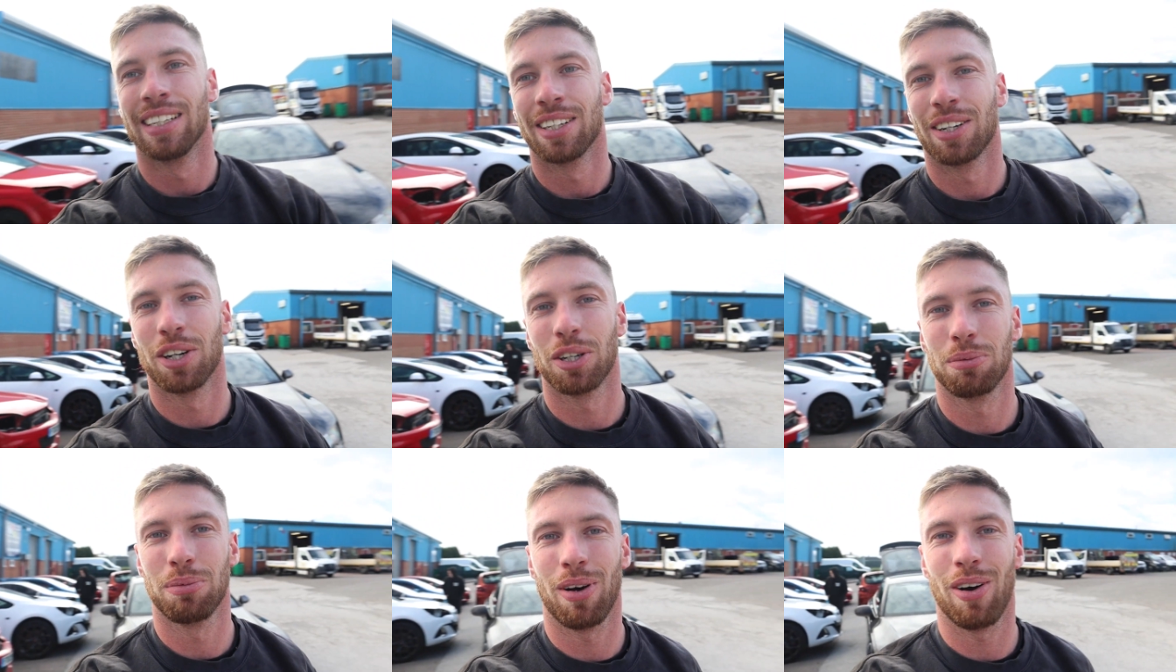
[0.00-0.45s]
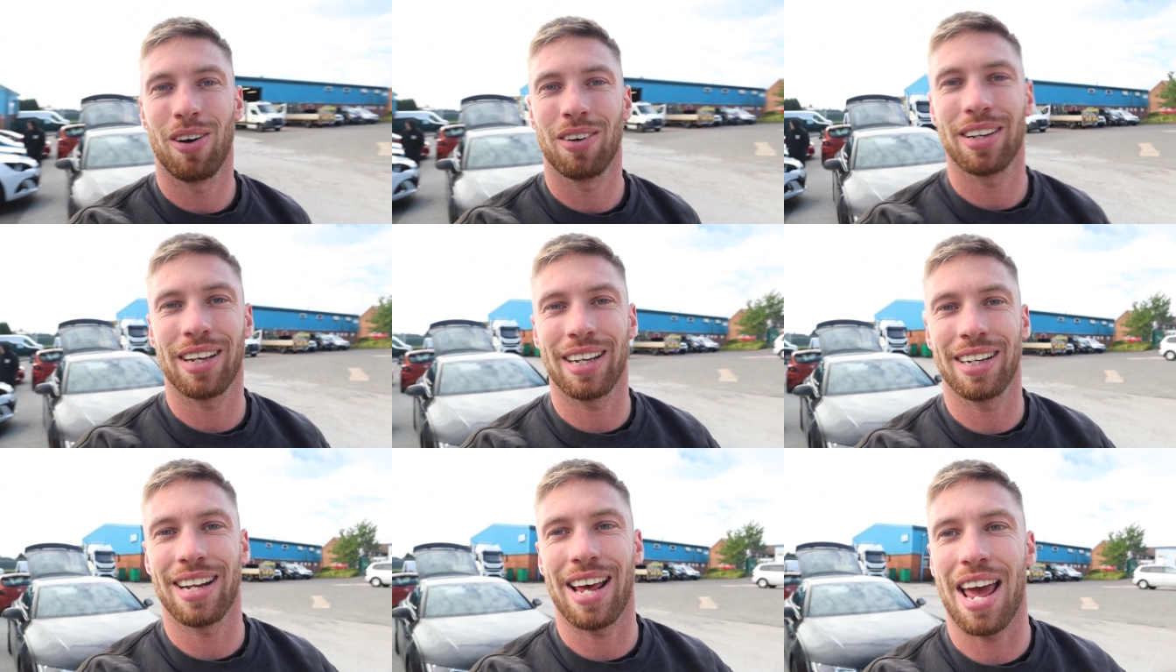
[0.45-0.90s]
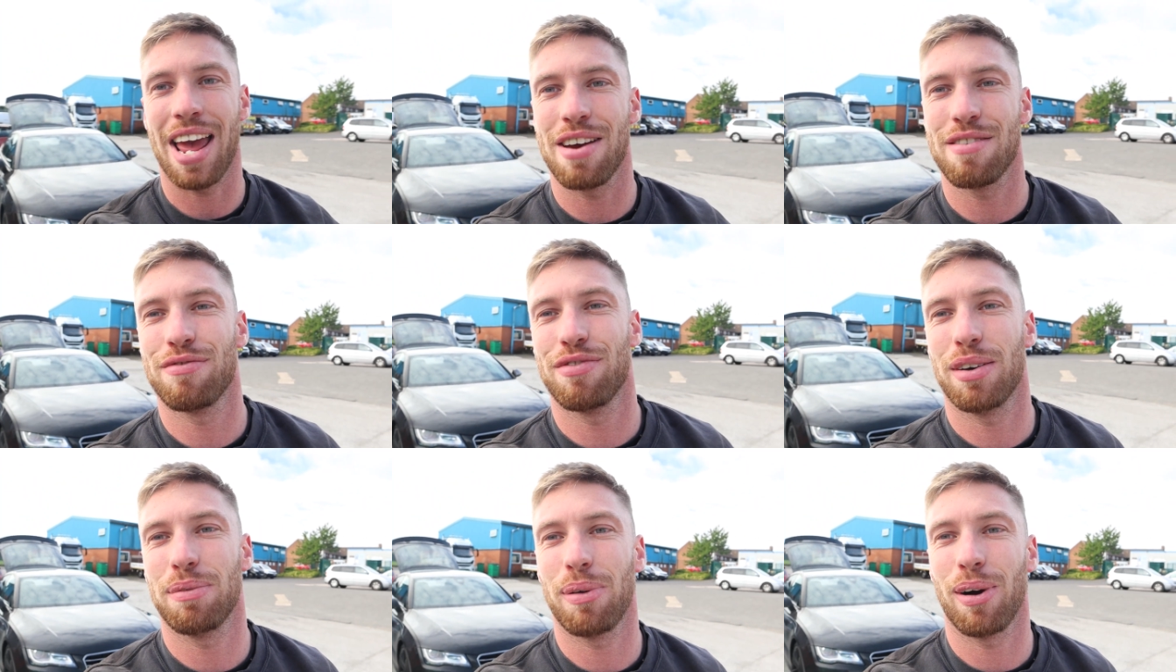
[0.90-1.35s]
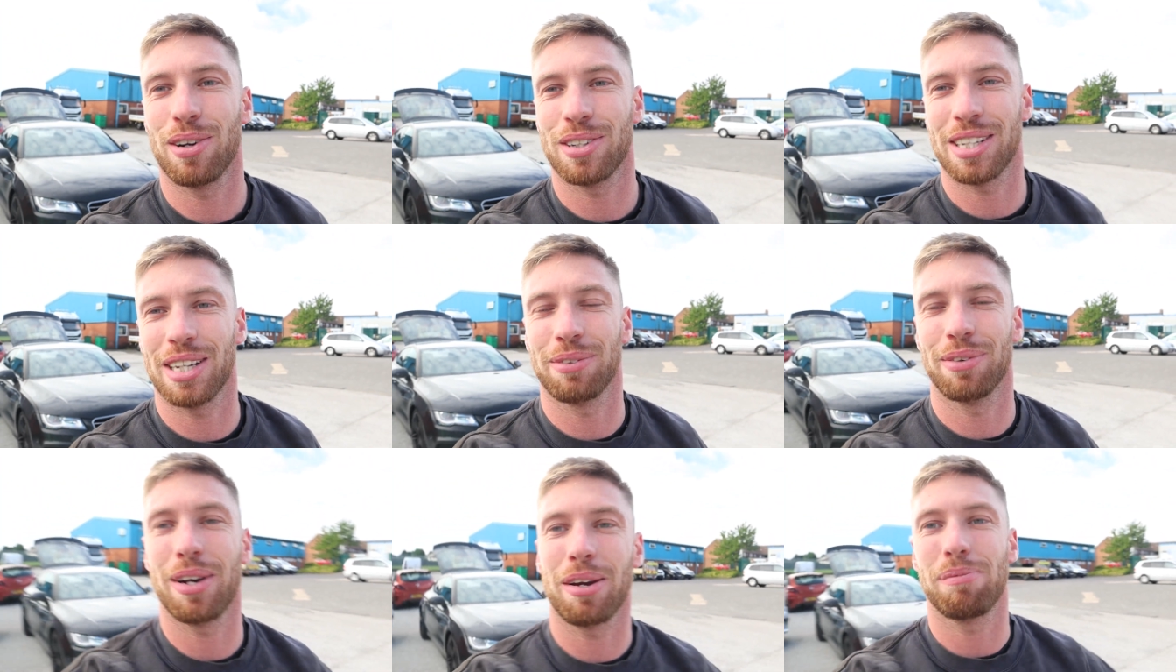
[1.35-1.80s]
Good morning,
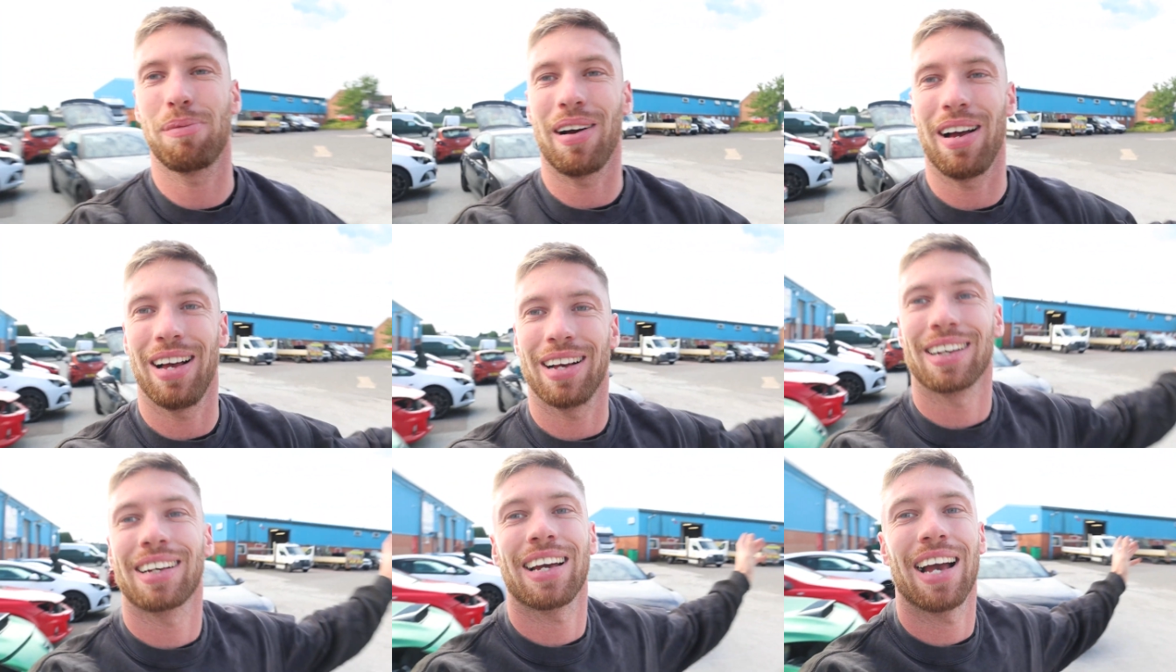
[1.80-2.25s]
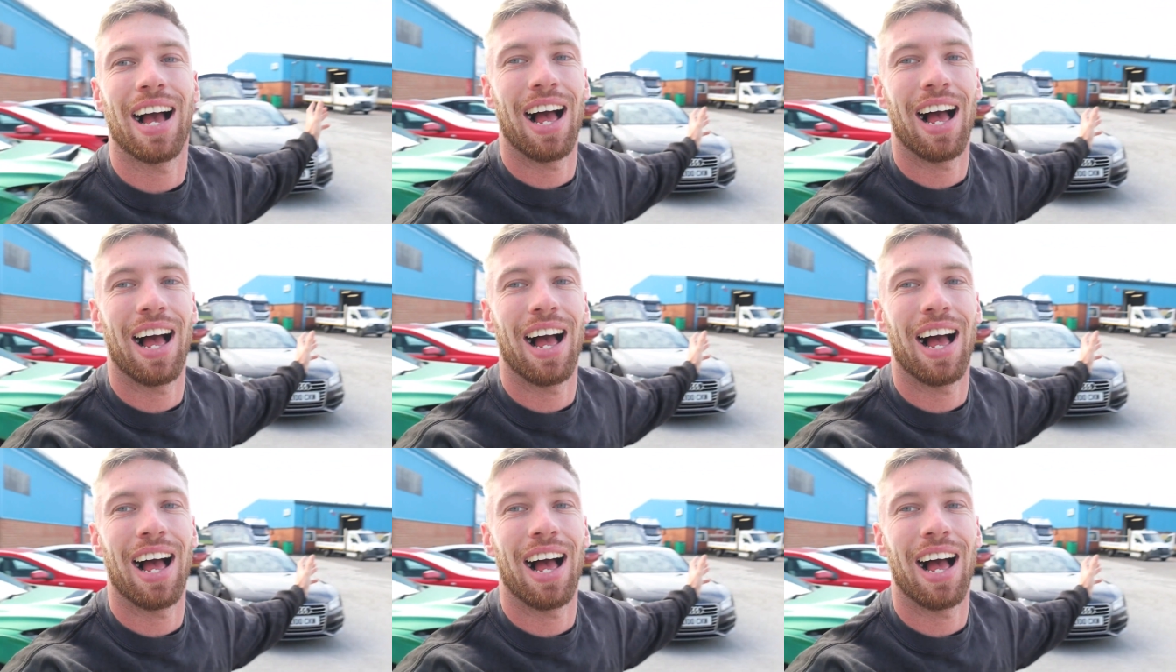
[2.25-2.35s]
everybody. We're back